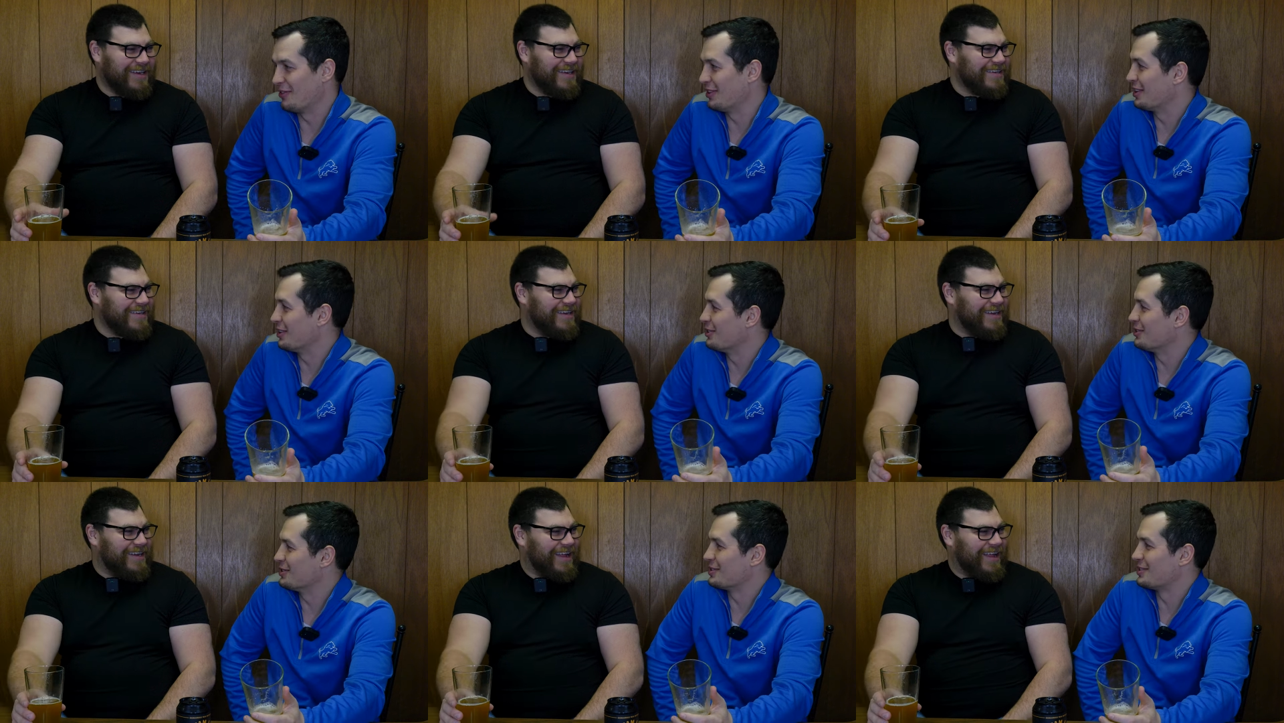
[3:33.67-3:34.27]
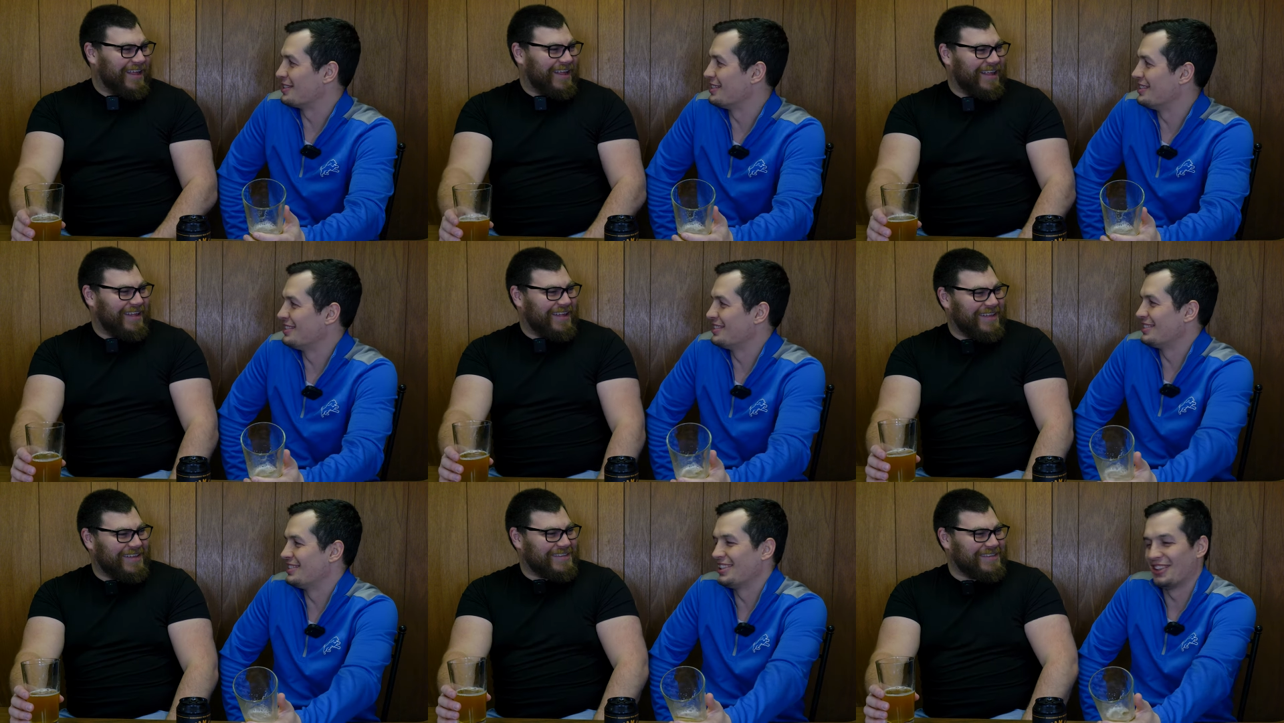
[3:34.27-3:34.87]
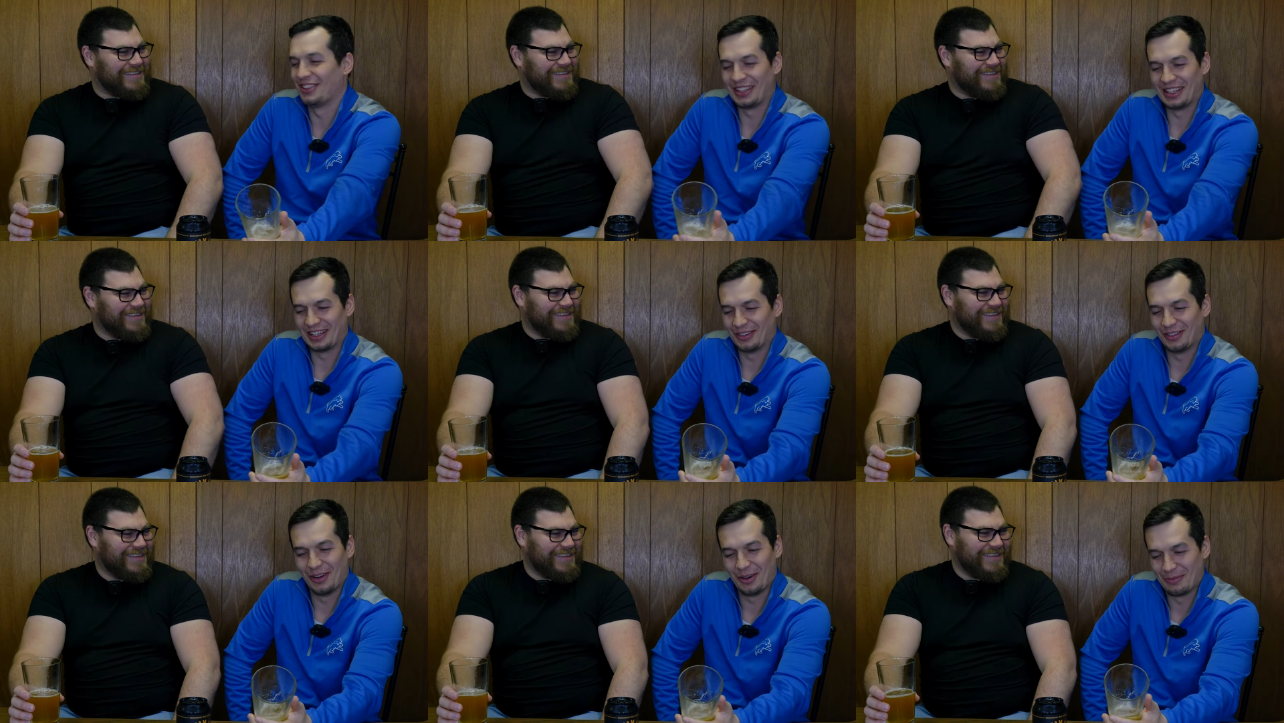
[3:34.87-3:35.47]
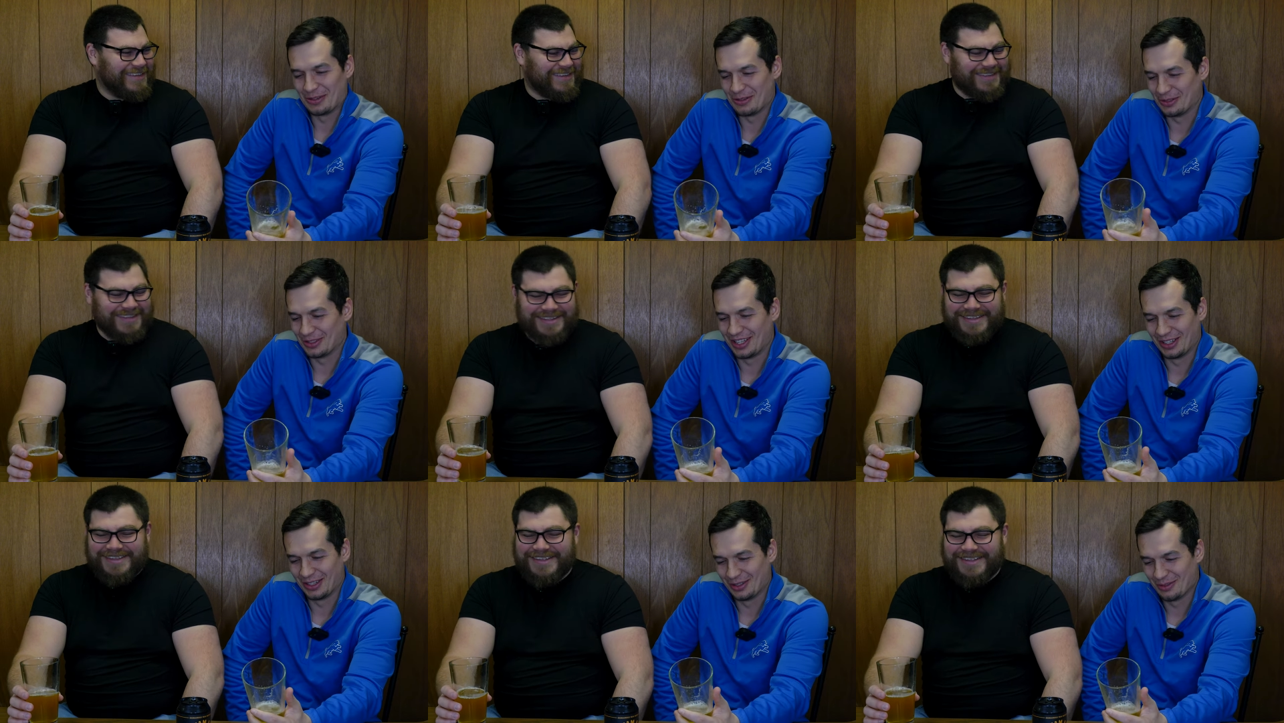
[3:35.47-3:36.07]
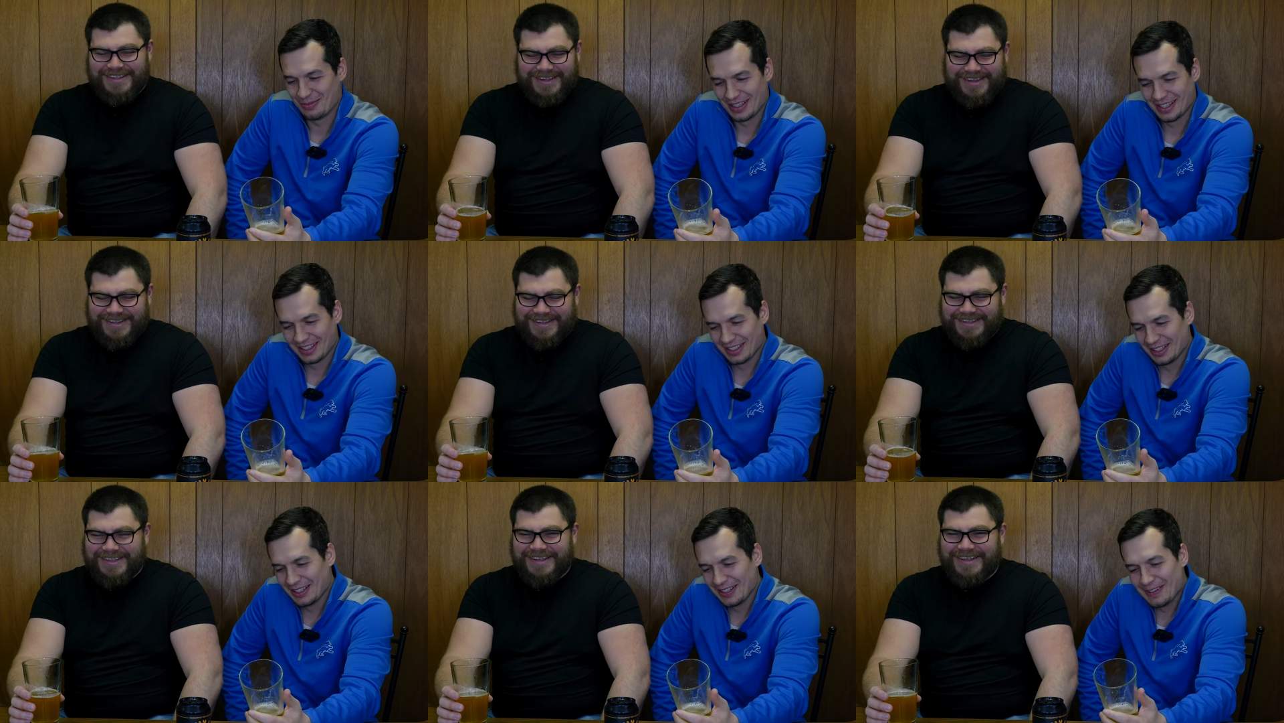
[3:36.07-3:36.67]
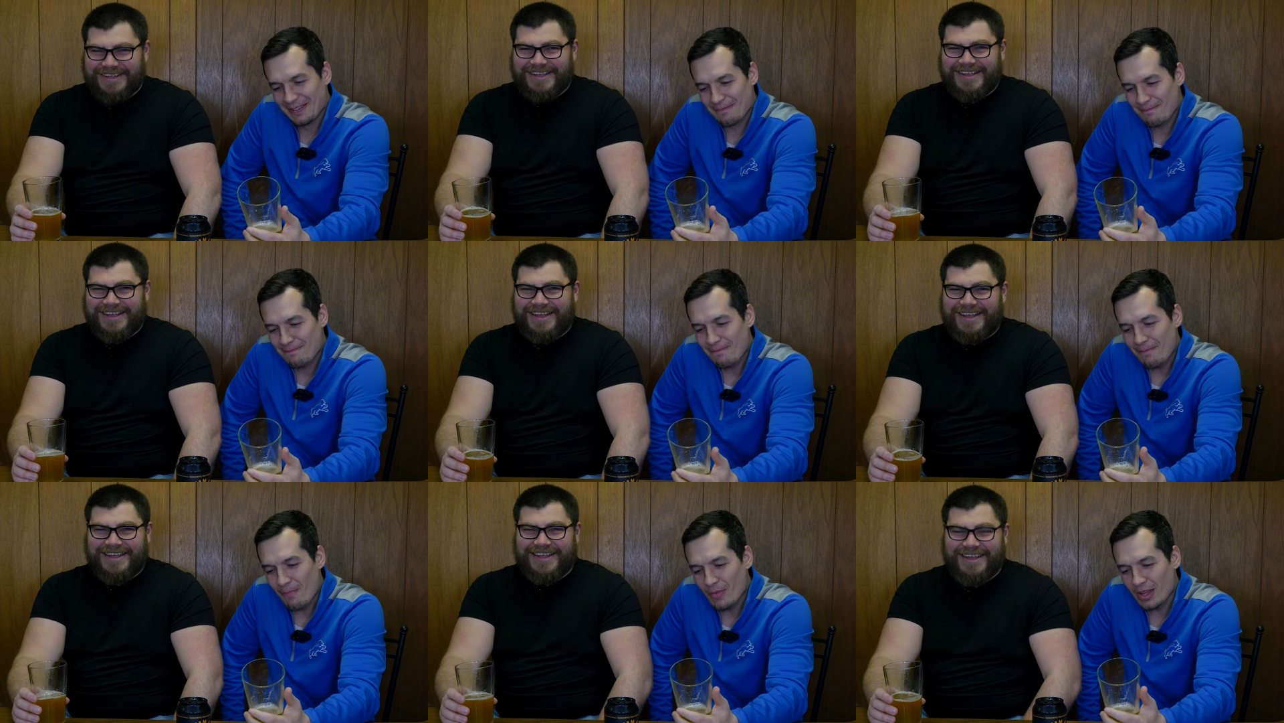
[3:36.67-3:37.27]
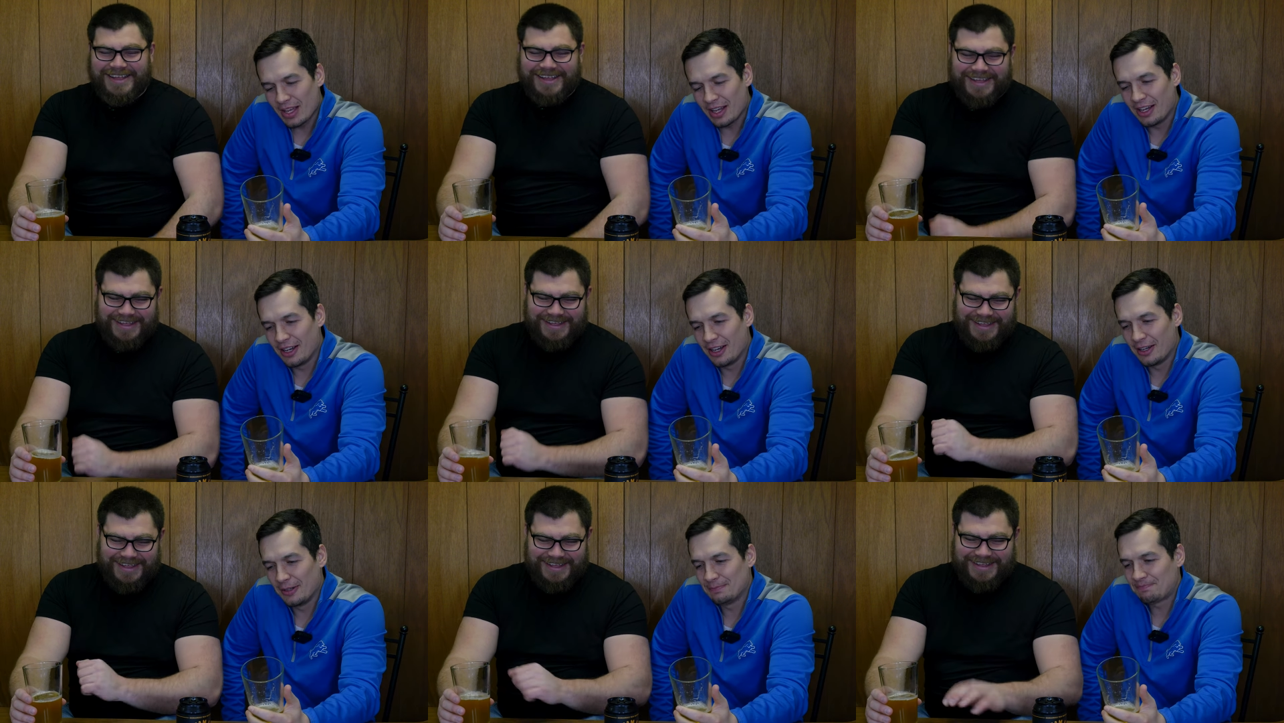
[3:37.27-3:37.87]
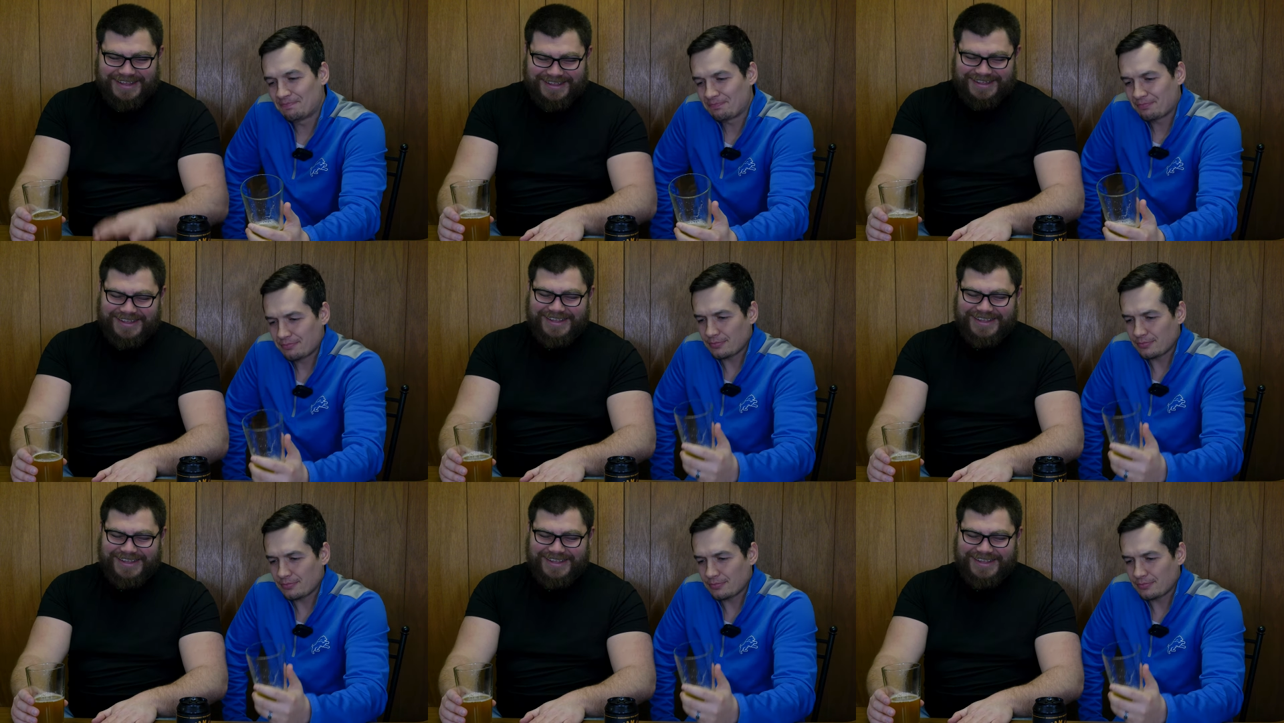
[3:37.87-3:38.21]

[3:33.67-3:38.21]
Speaker 1: that video is deleted from YouTube. Um,